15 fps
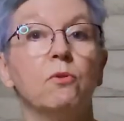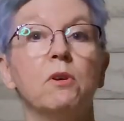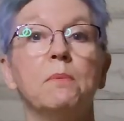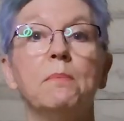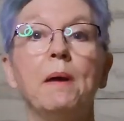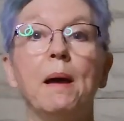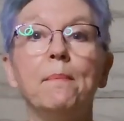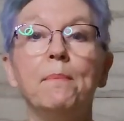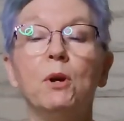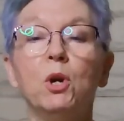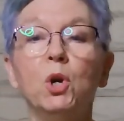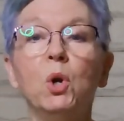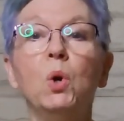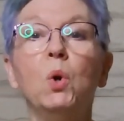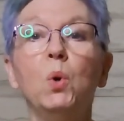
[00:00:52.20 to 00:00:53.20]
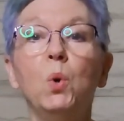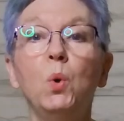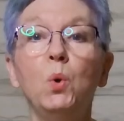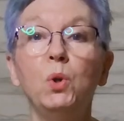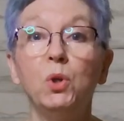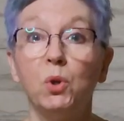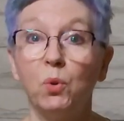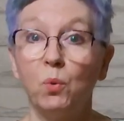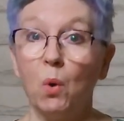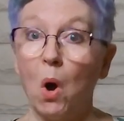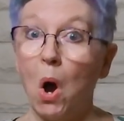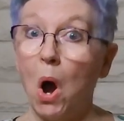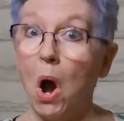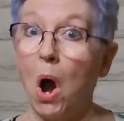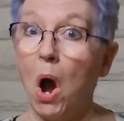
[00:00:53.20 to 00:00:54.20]
Remember who you
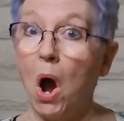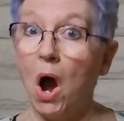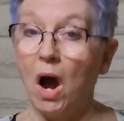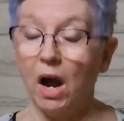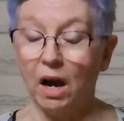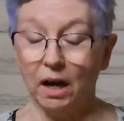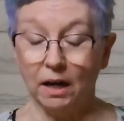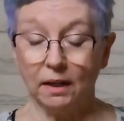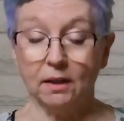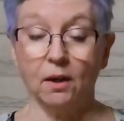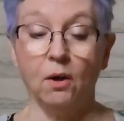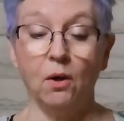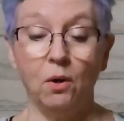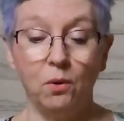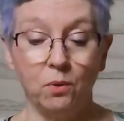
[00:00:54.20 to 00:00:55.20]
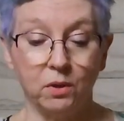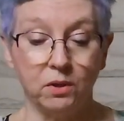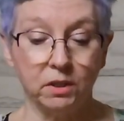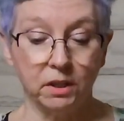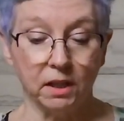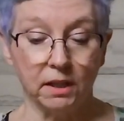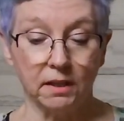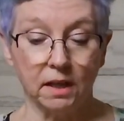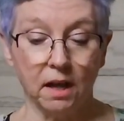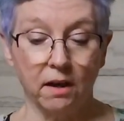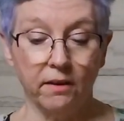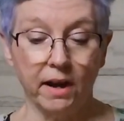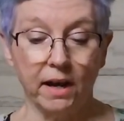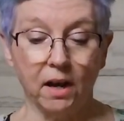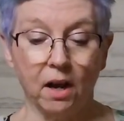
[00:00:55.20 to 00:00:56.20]
are. Oh, good.
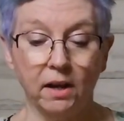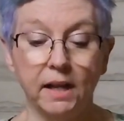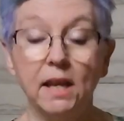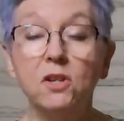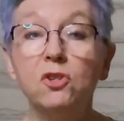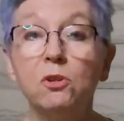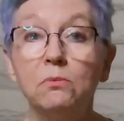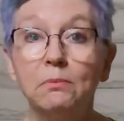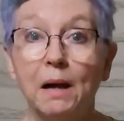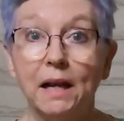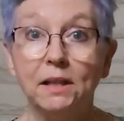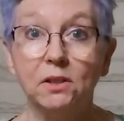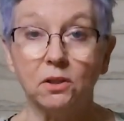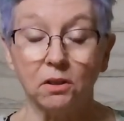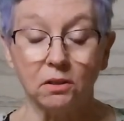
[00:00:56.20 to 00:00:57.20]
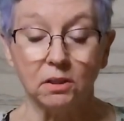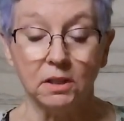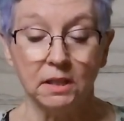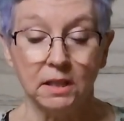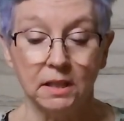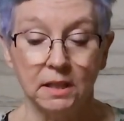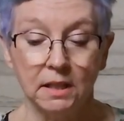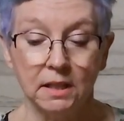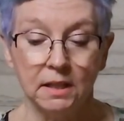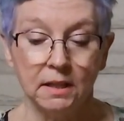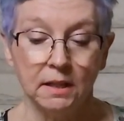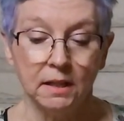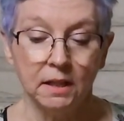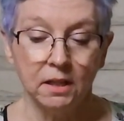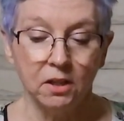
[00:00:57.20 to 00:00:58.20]
All right. Archangel Michael.
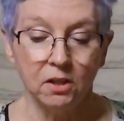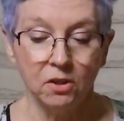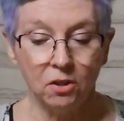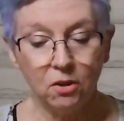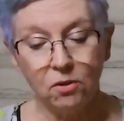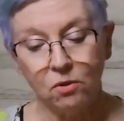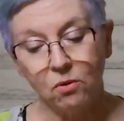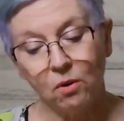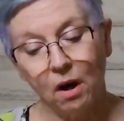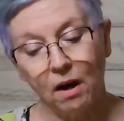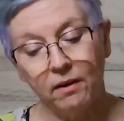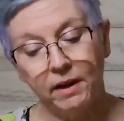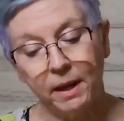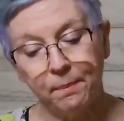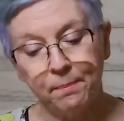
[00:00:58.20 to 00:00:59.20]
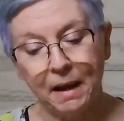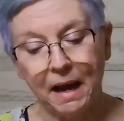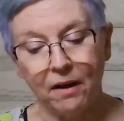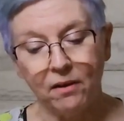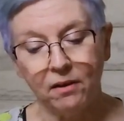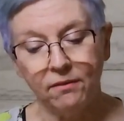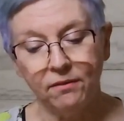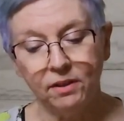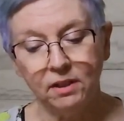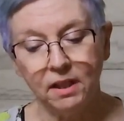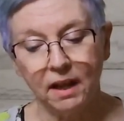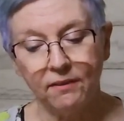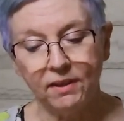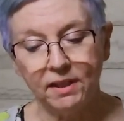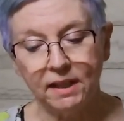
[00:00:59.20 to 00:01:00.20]
You are a powerful,
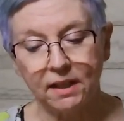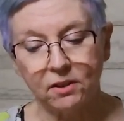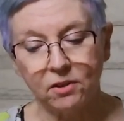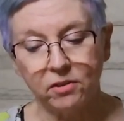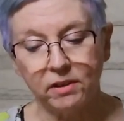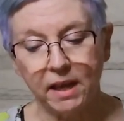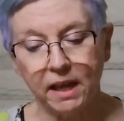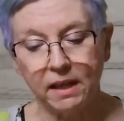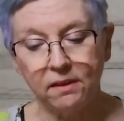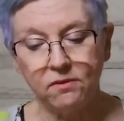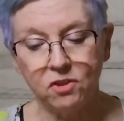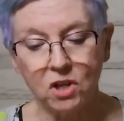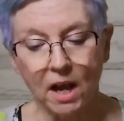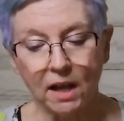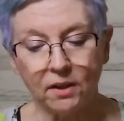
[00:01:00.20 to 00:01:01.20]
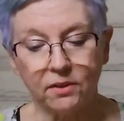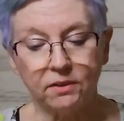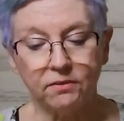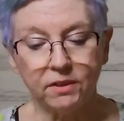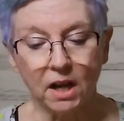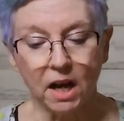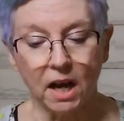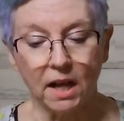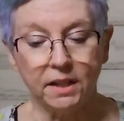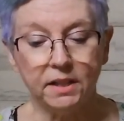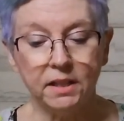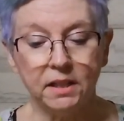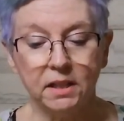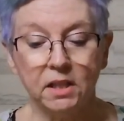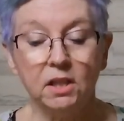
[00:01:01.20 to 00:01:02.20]
loving, and creating child of
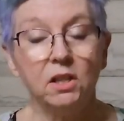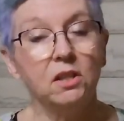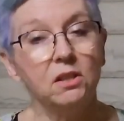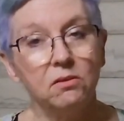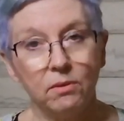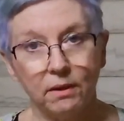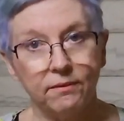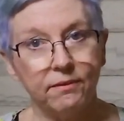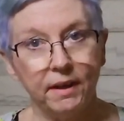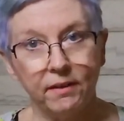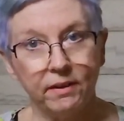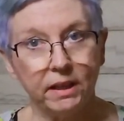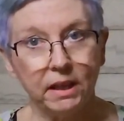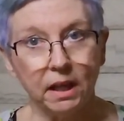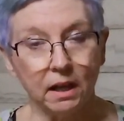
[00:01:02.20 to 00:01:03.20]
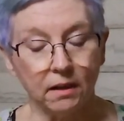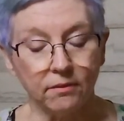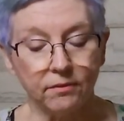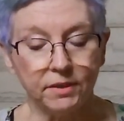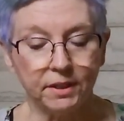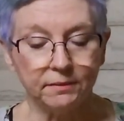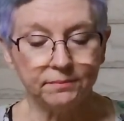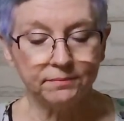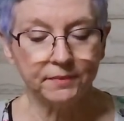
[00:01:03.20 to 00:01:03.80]
God. You are very loved.